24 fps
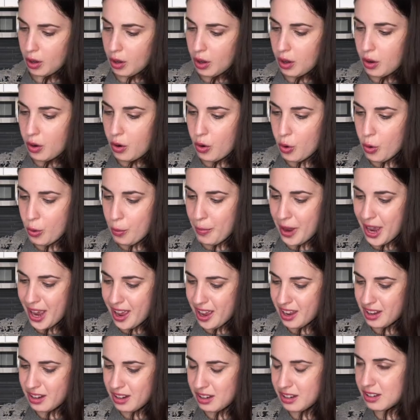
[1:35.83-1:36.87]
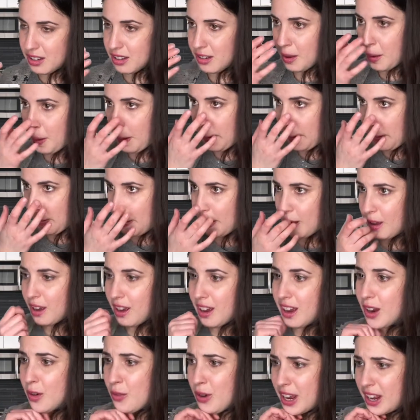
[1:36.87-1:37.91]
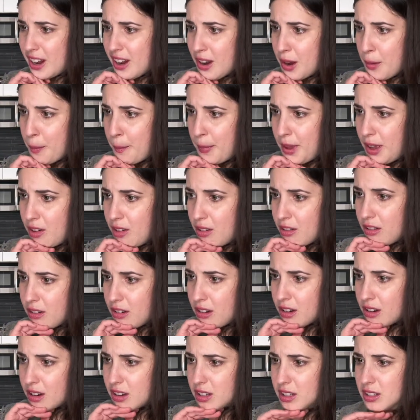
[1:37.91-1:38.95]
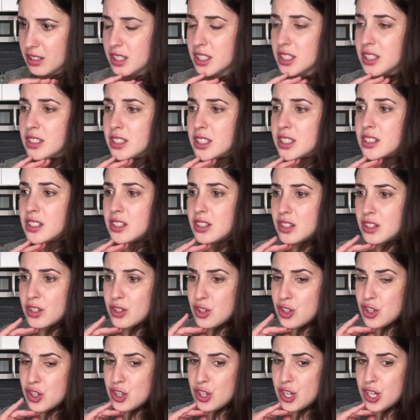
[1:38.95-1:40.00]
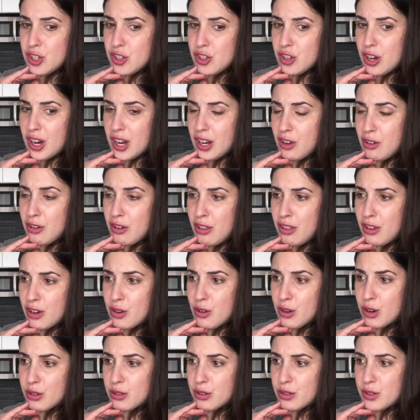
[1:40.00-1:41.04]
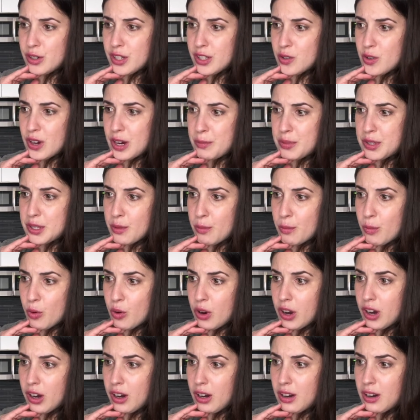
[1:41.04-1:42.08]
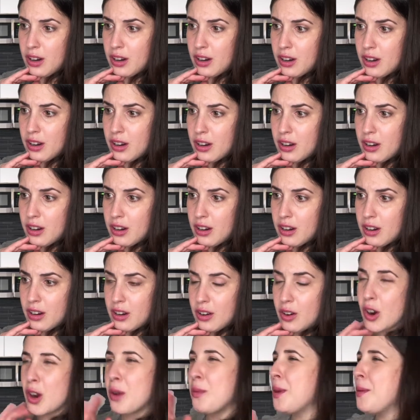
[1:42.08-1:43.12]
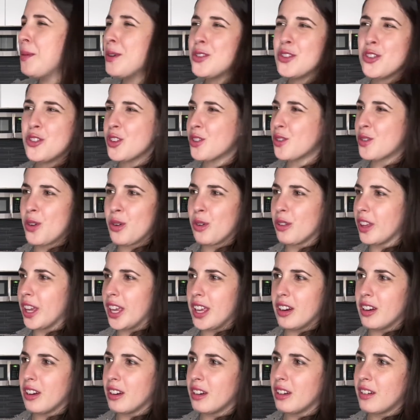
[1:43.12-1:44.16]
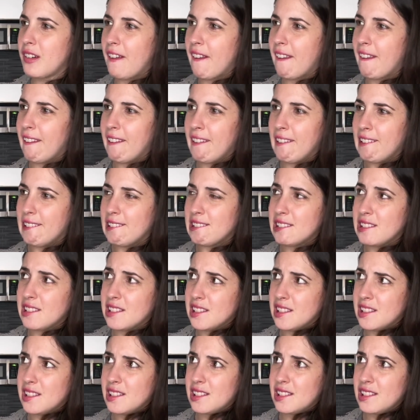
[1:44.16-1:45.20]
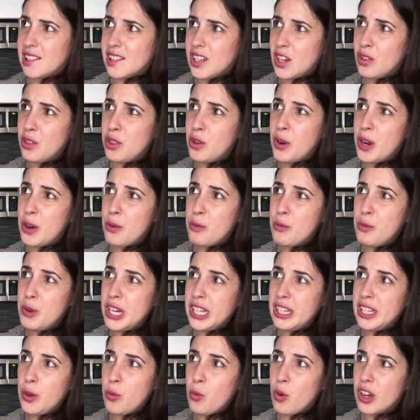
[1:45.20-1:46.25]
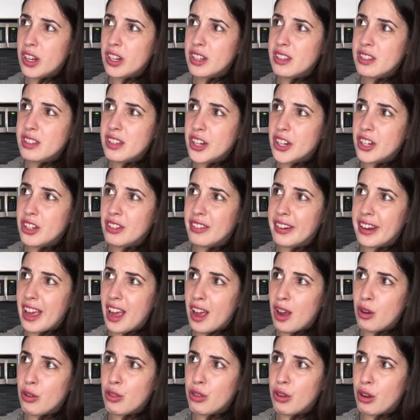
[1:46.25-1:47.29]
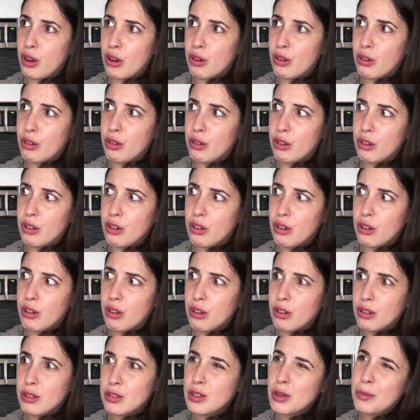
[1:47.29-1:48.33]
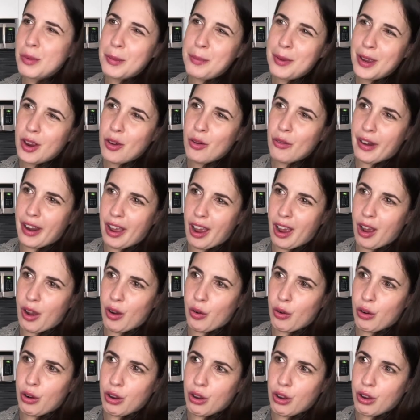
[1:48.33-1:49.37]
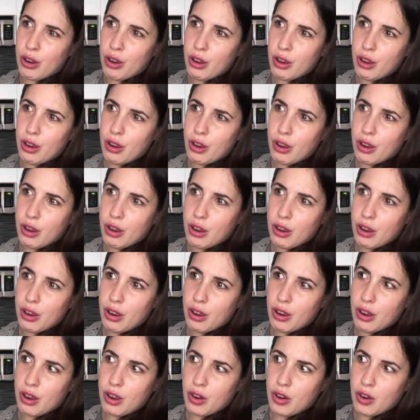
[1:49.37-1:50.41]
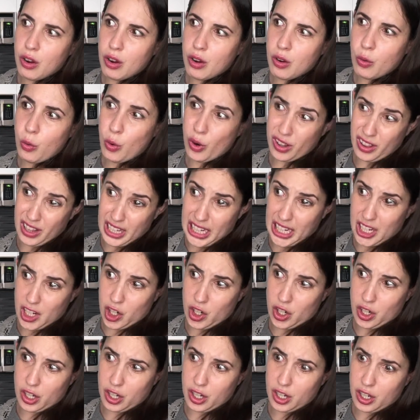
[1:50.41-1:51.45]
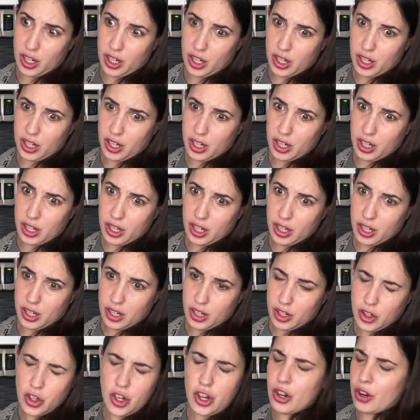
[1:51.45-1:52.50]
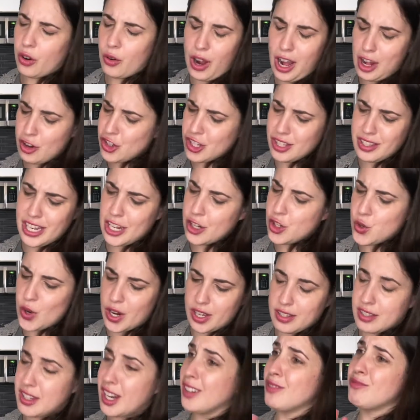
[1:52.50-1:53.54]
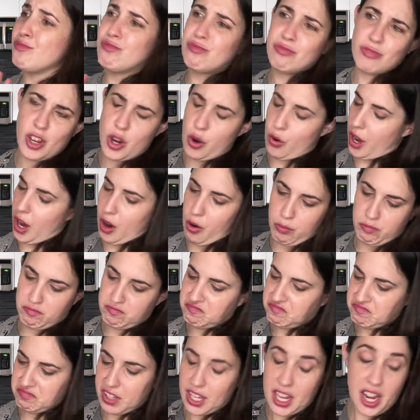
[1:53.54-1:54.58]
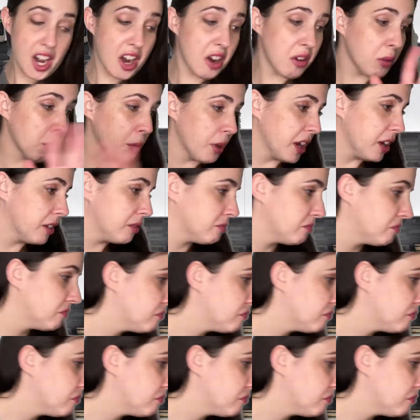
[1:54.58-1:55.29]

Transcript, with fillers: Oh man, I ran out of milk. Shit, should I go to the groceries, grab some more? Or maybe I should just go later. Although I really wanted cereal now though. So maybe I go now. Or later. No, no, no, I'll just get dressed and go now. Get out of the way.